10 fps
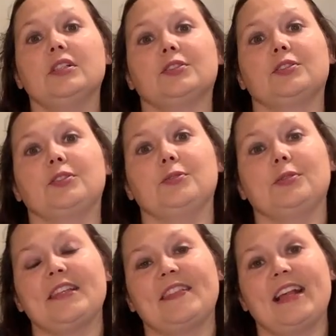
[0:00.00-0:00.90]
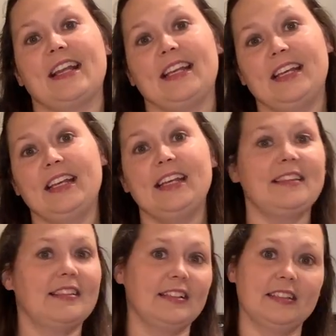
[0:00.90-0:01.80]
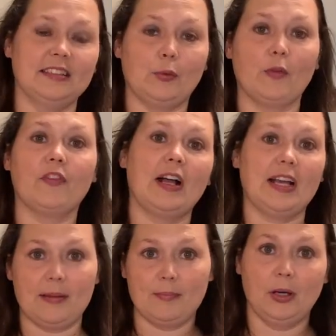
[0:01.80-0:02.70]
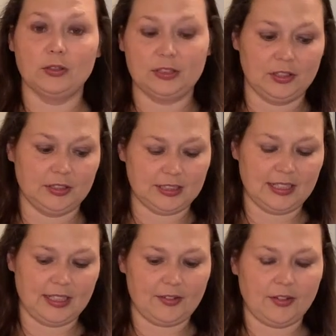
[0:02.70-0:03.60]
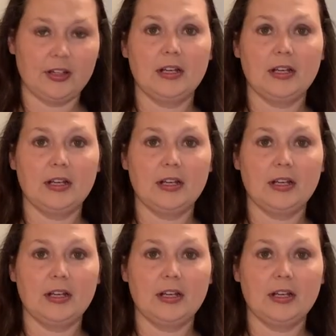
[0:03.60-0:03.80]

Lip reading: so you get that heat to liquefy it and meld it all together.